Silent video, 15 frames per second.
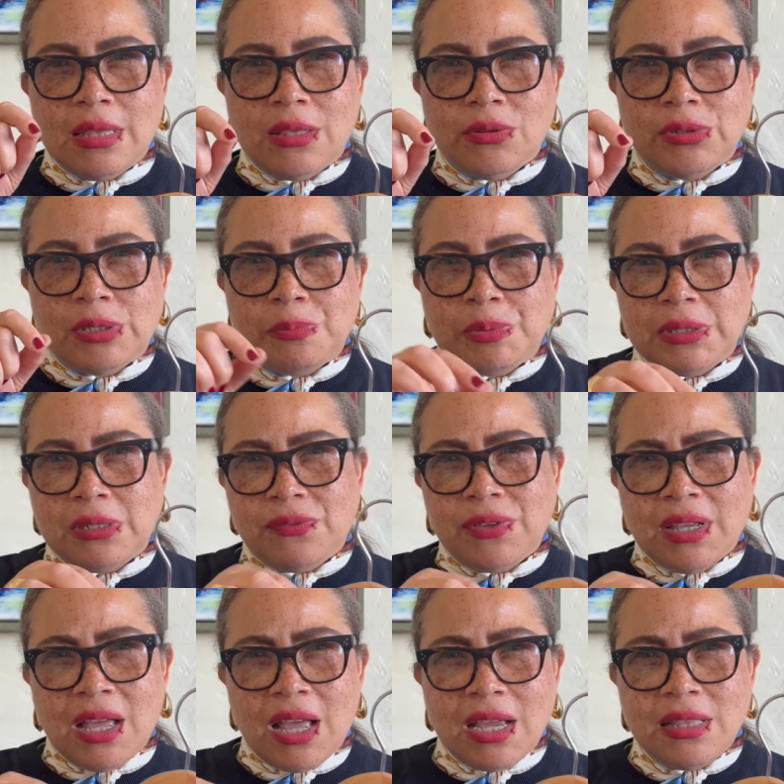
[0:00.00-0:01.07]
specific
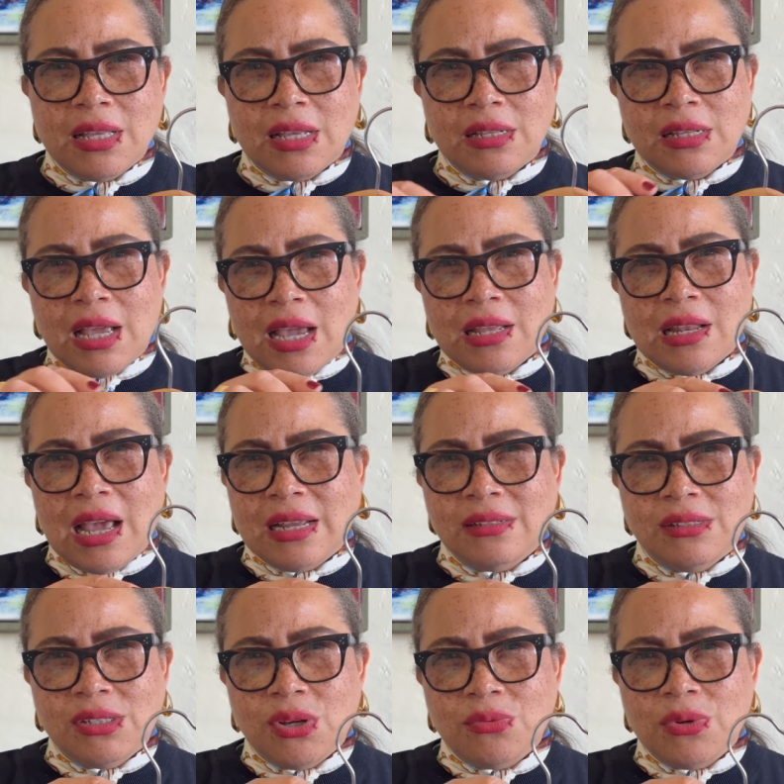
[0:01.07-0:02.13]
kind that I
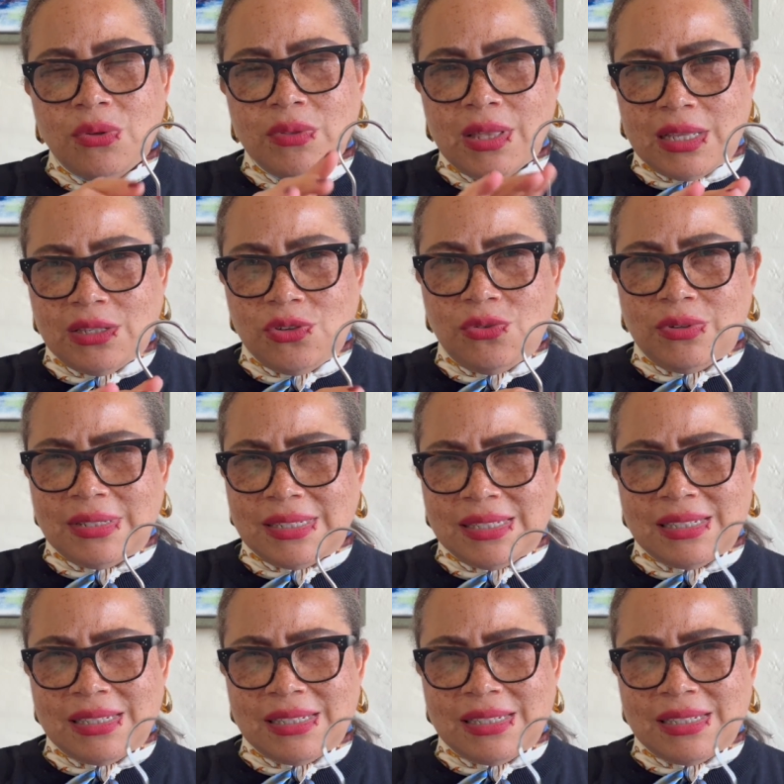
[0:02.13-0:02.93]
don't know that you can.